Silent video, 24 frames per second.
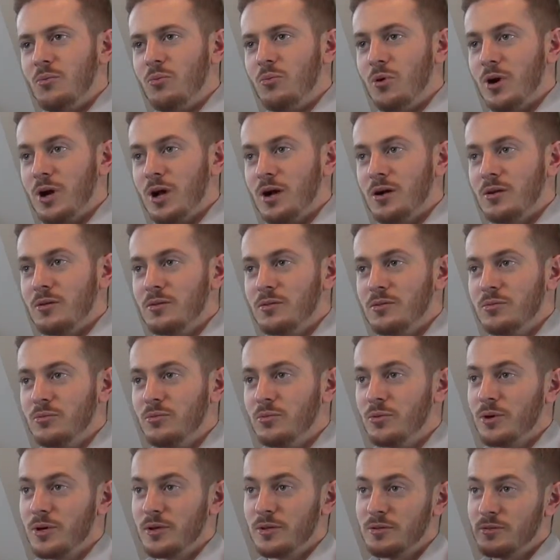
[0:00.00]
Wow,
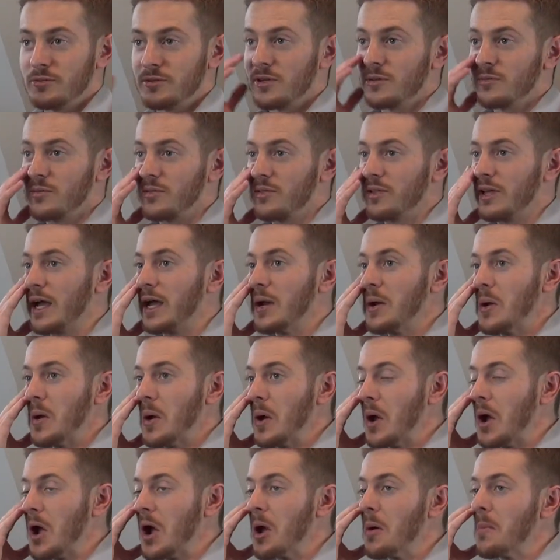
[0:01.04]
where to start with that?
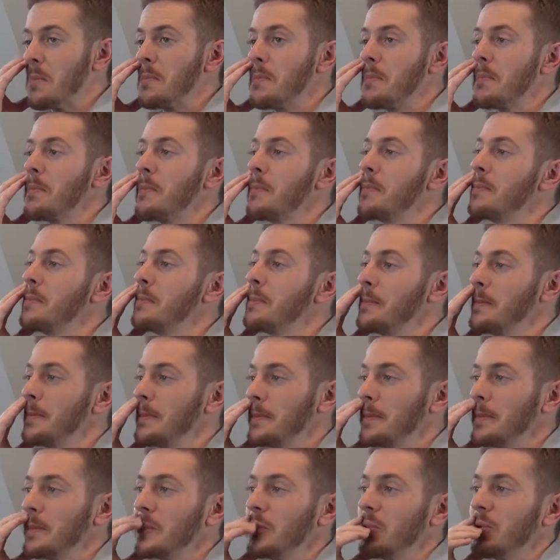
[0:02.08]

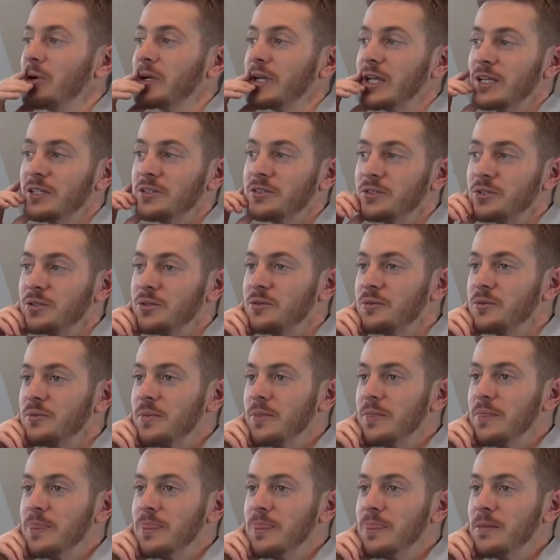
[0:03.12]
Okay,
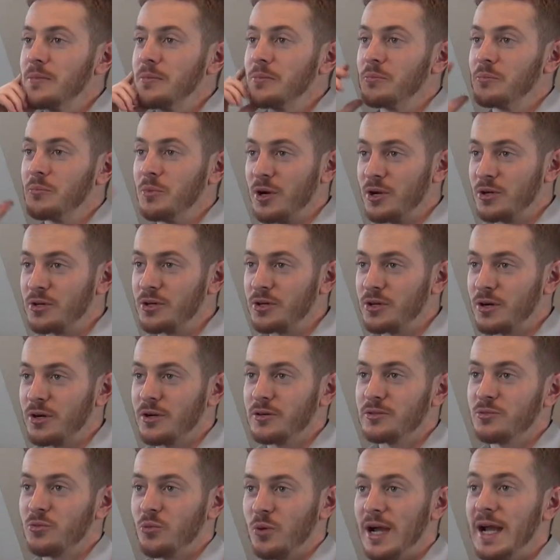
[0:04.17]
so modern
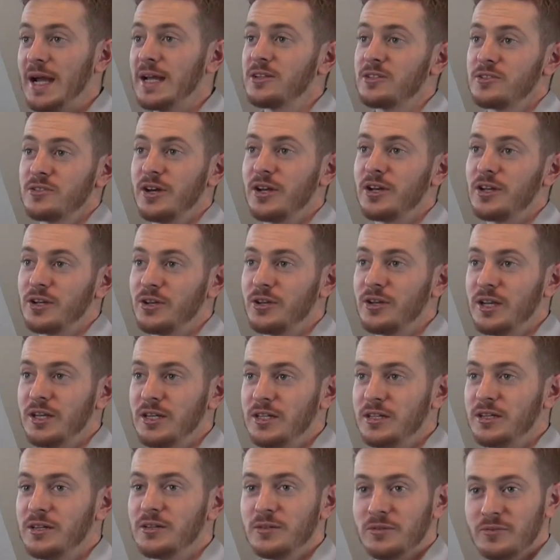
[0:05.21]
cars, why it's not a good
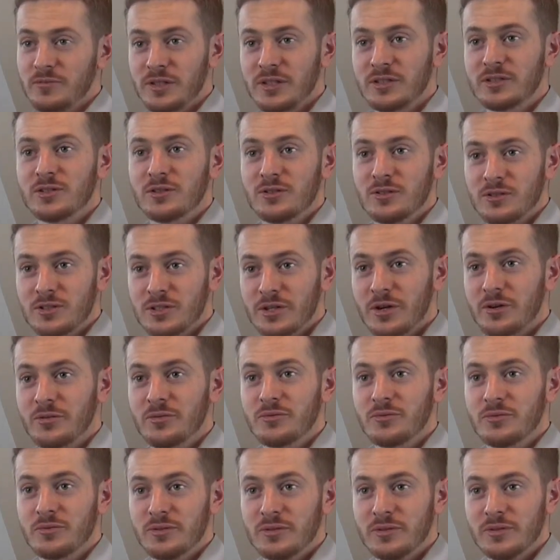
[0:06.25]
idea to fix it
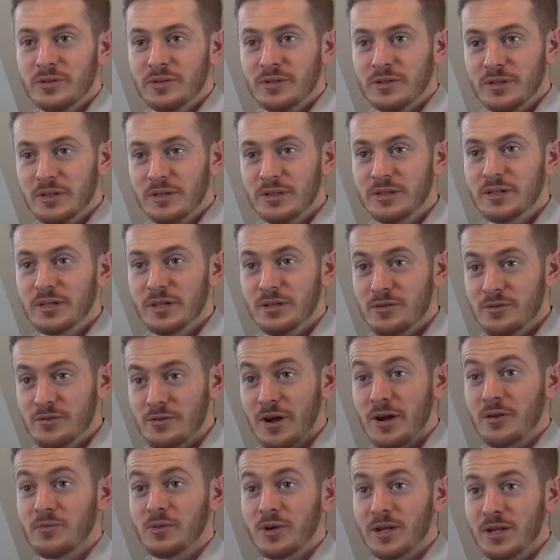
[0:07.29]
yourself in the
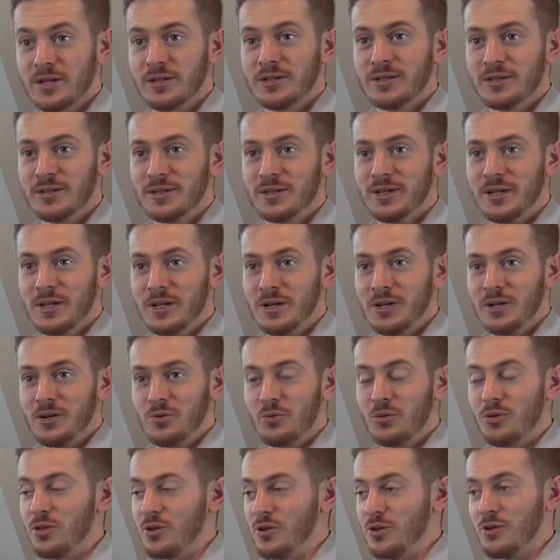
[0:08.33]
driveway.
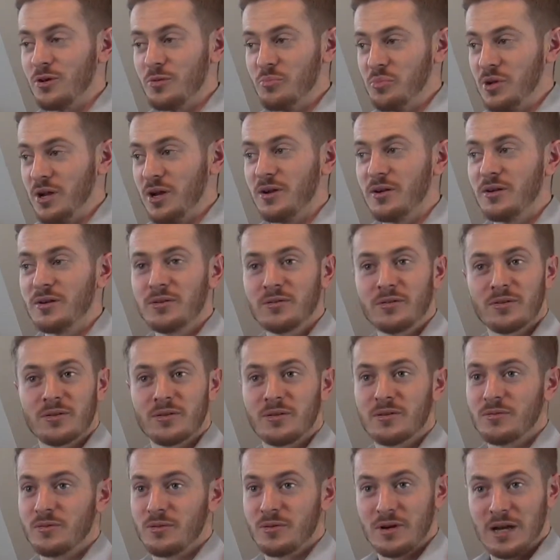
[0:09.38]
Whether you're a parent
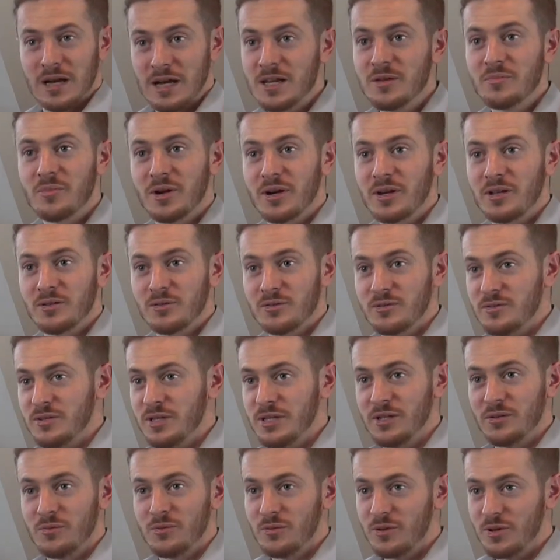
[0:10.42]
or anybody who's
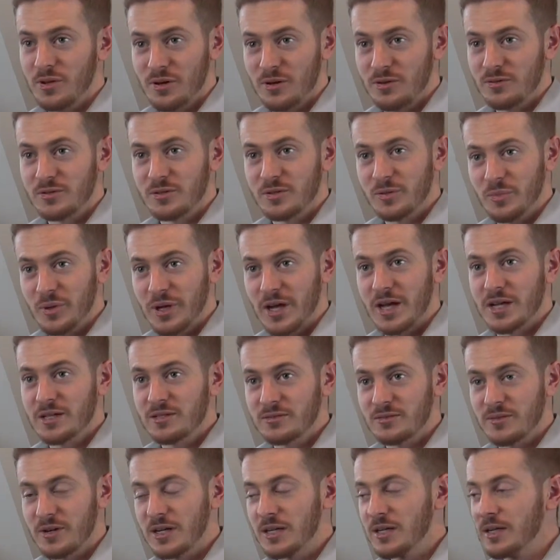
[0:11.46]
tinkered with cars in the
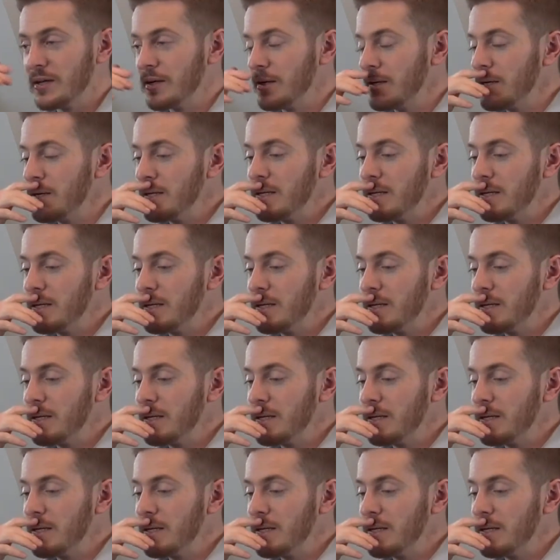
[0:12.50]
past, right?